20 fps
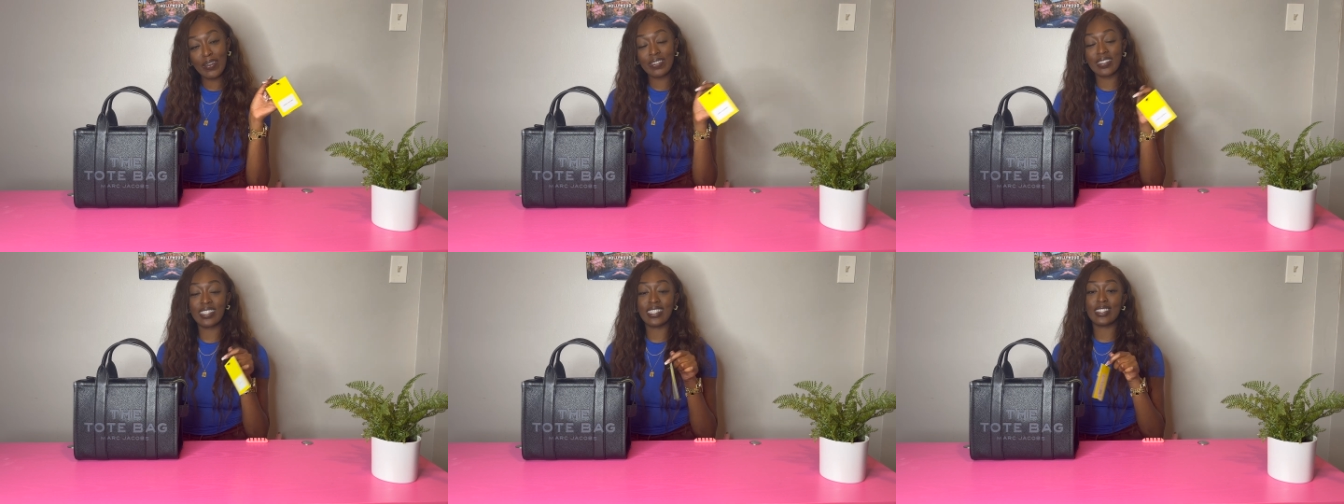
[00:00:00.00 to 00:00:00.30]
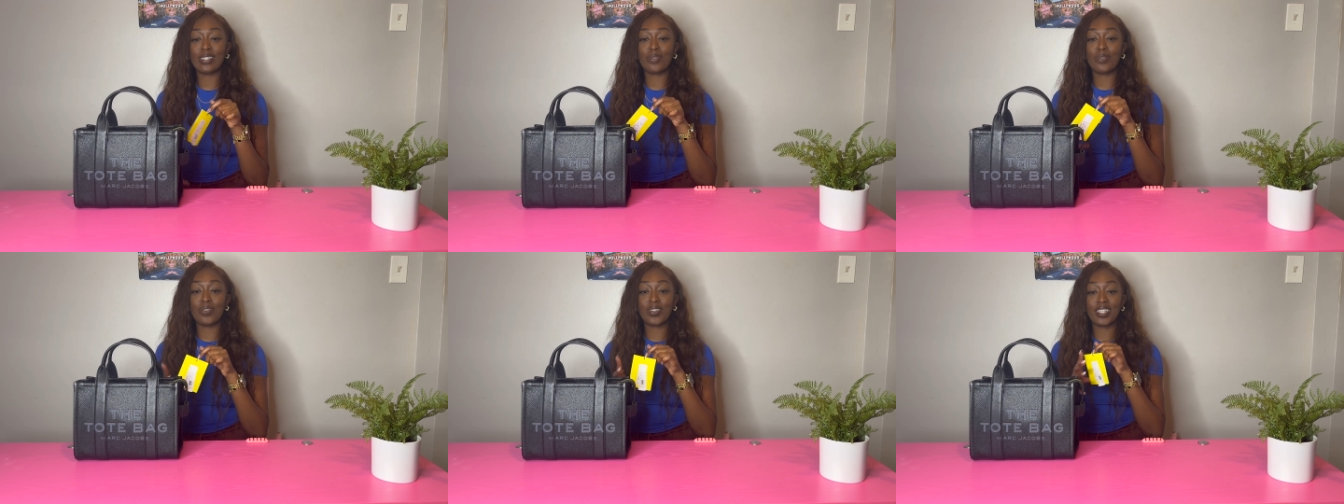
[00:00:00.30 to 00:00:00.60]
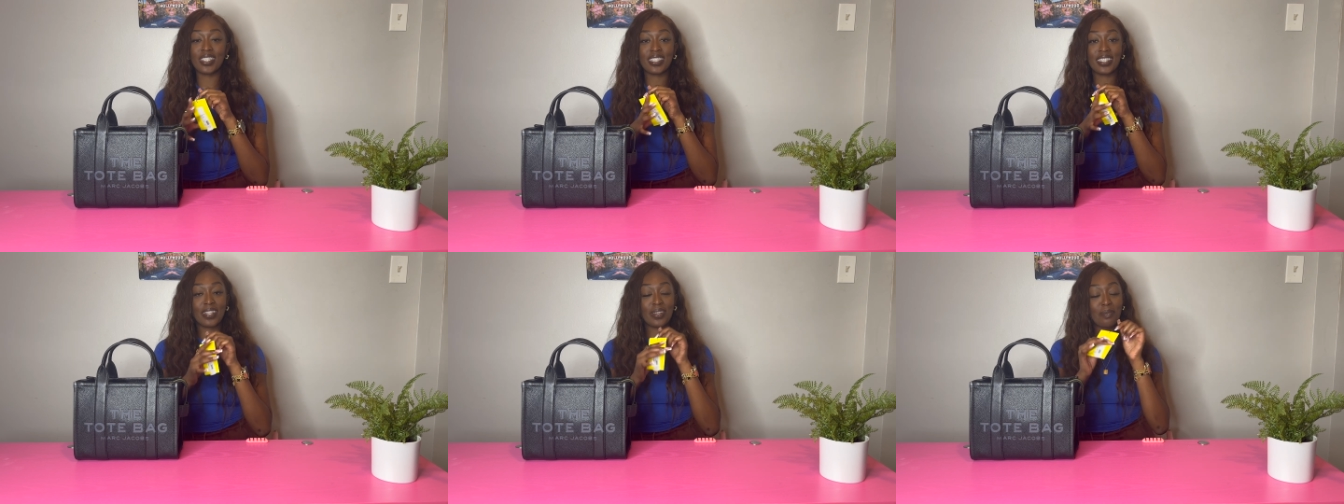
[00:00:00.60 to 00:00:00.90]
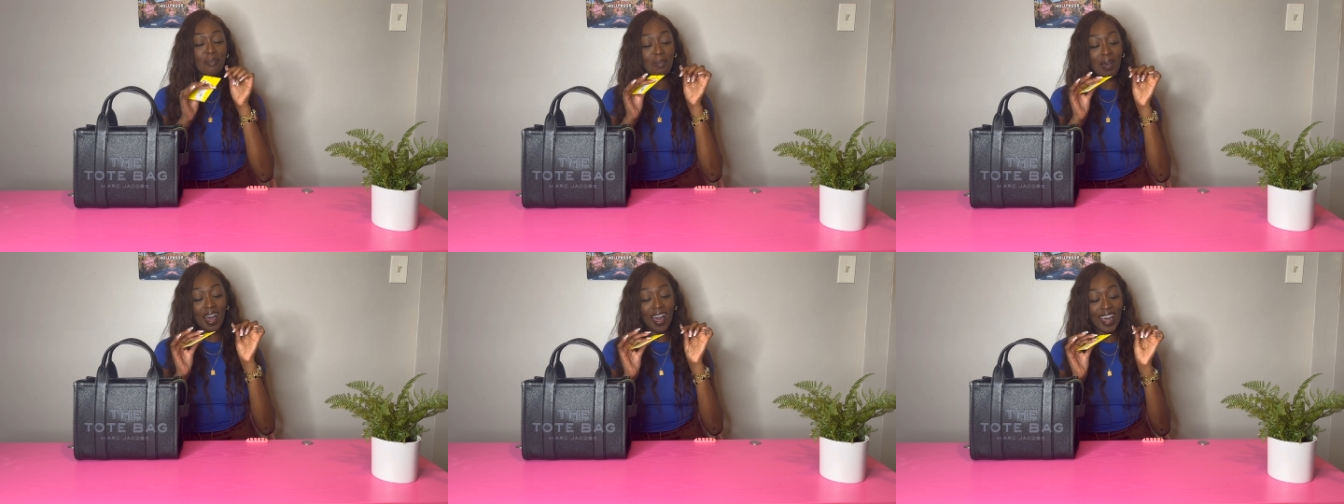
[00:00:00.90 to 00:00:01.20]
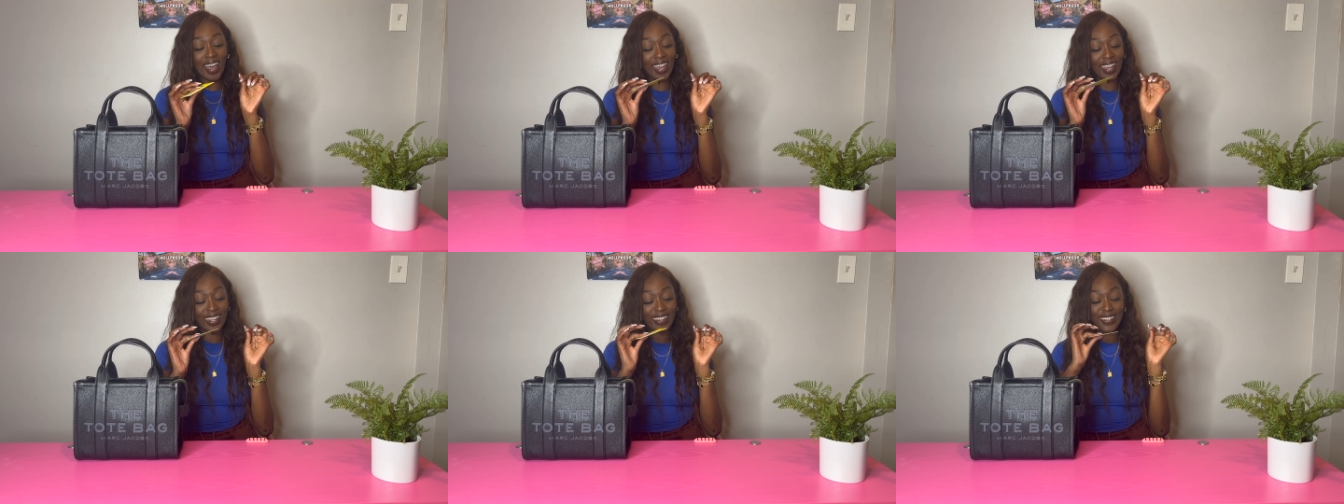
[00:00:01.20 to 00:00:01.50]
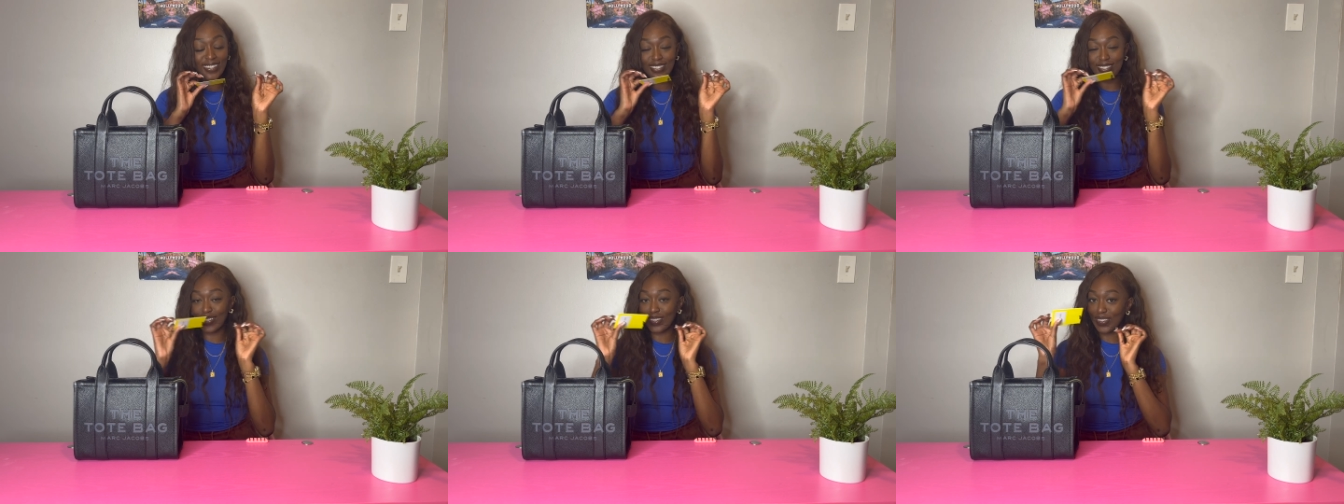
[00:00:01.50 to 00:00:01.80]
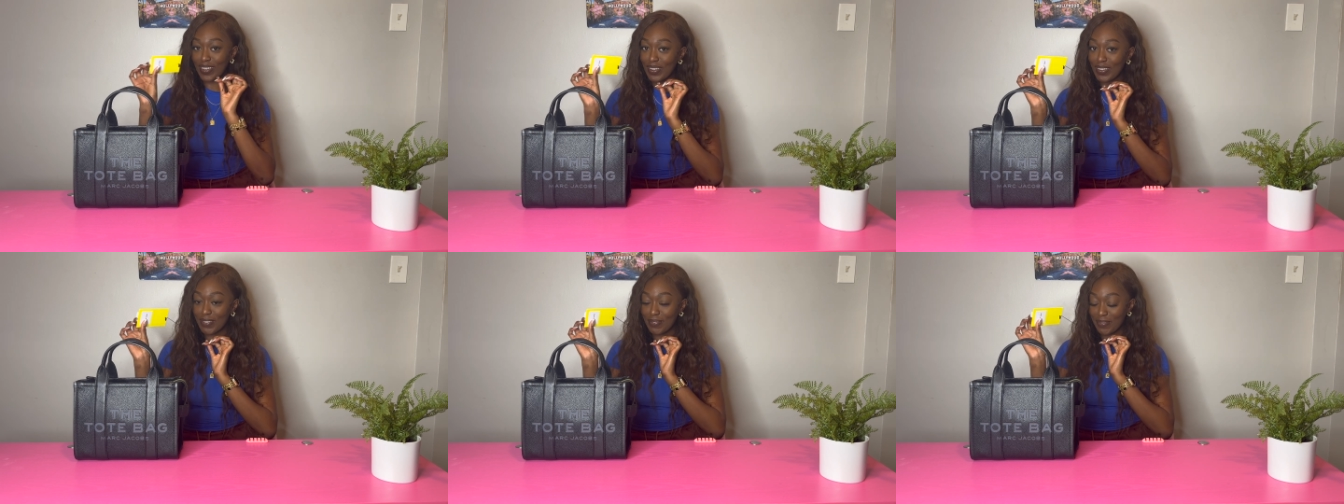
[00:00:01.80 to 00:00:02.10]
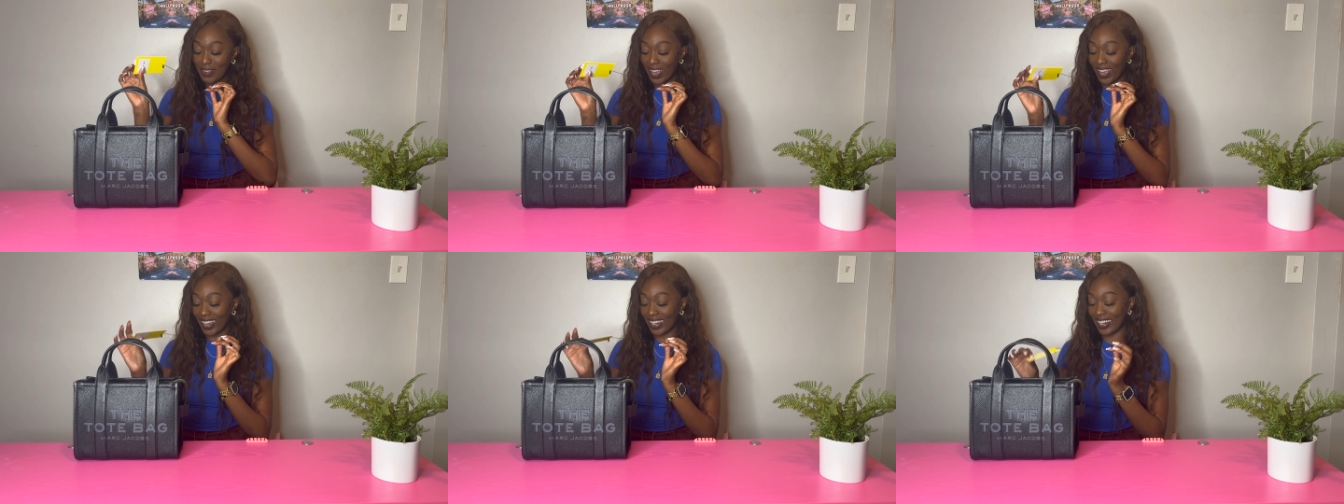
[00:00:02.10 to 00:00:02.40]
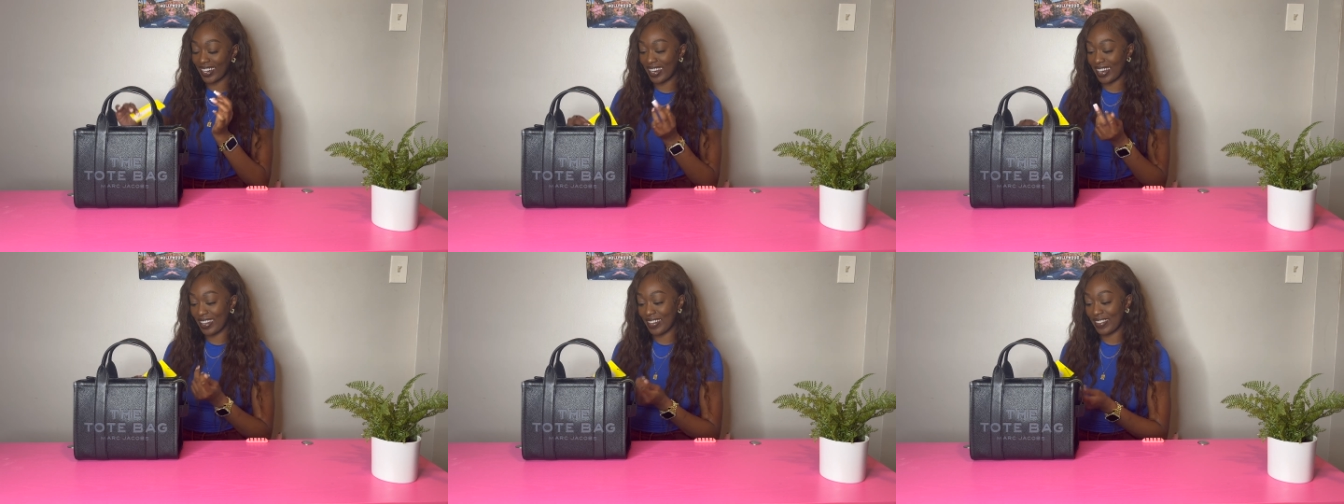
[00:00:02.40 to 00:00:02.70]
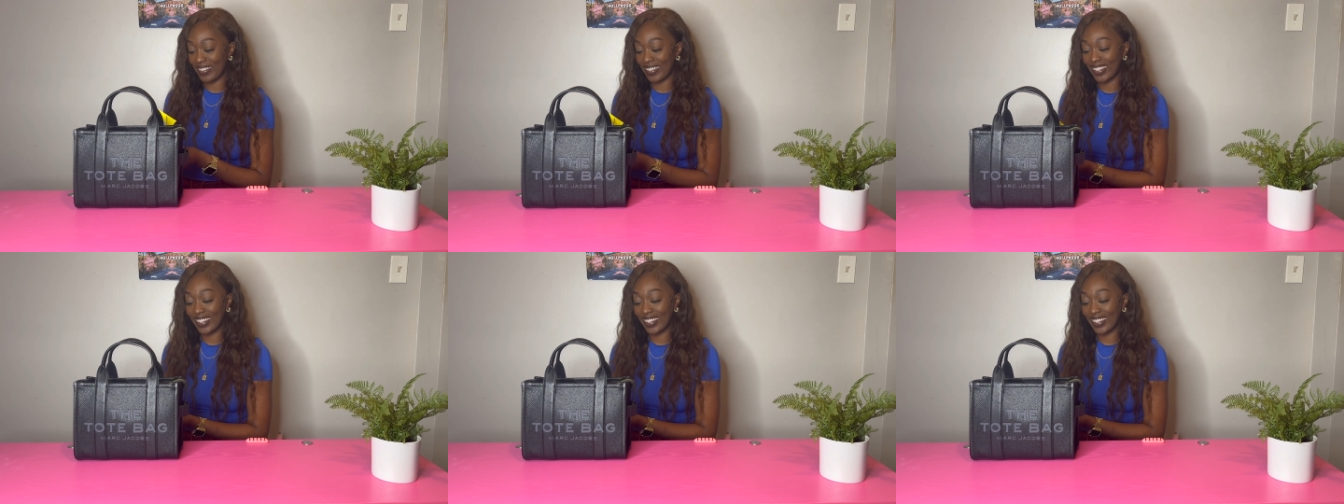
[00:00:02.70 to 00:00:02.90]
She's officially mine. There's no going back now.